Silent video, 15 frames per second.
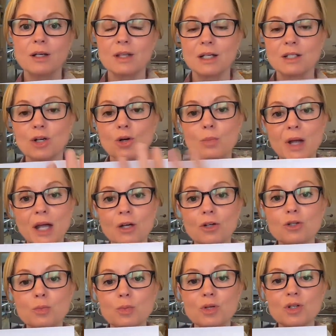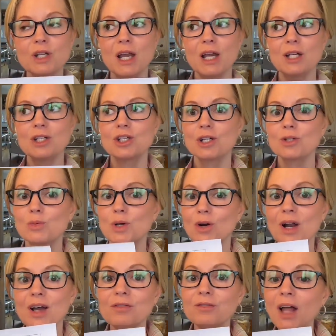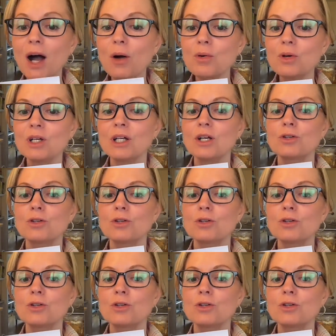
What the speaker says: That's our baker's percentage because we don't have flour in